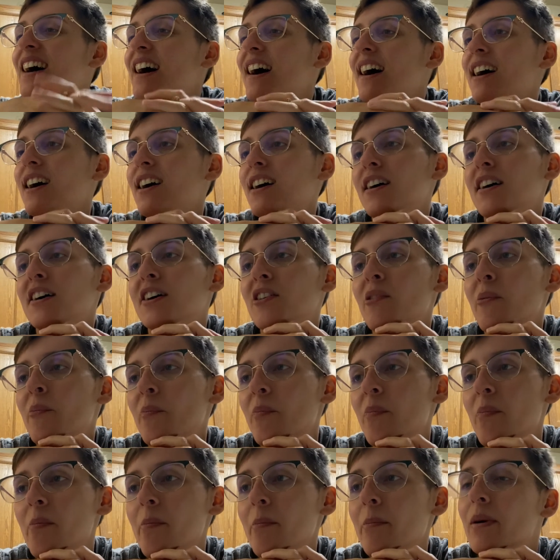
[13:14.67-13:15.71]

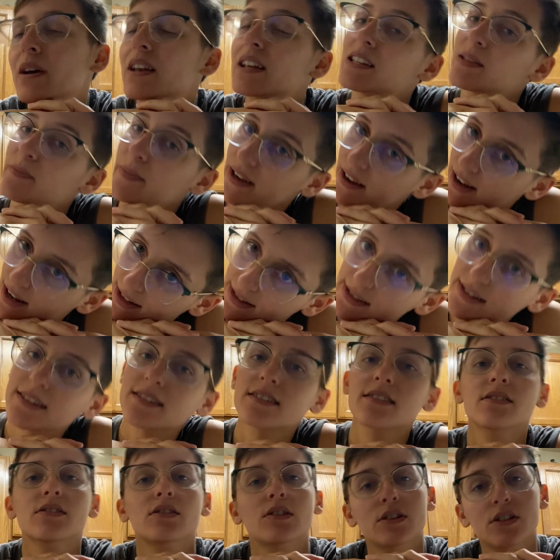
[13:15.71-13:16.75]
but it's because it's
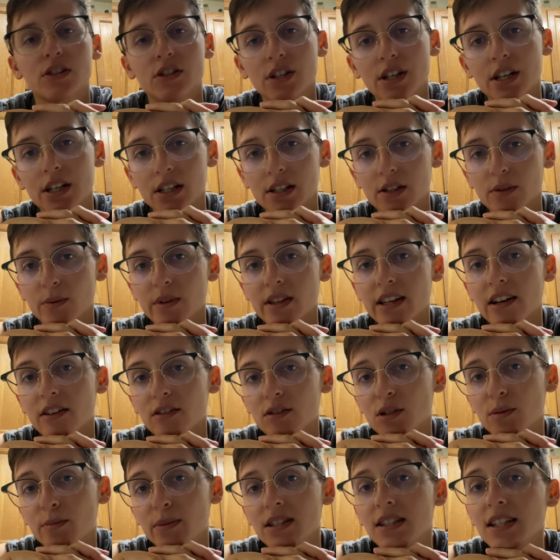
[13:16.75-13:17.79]
associated with
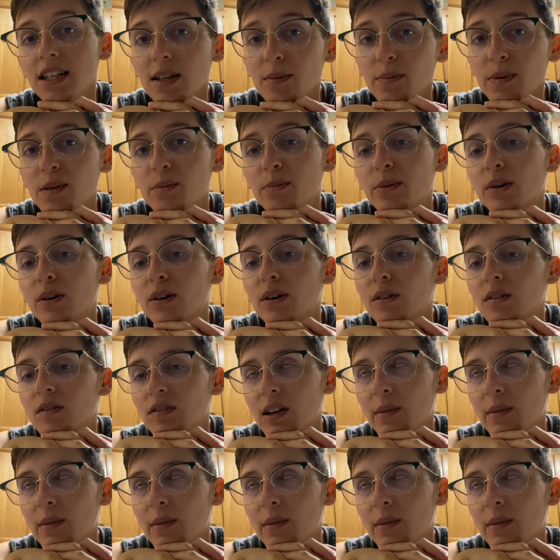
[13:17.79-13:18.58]
LGBT people.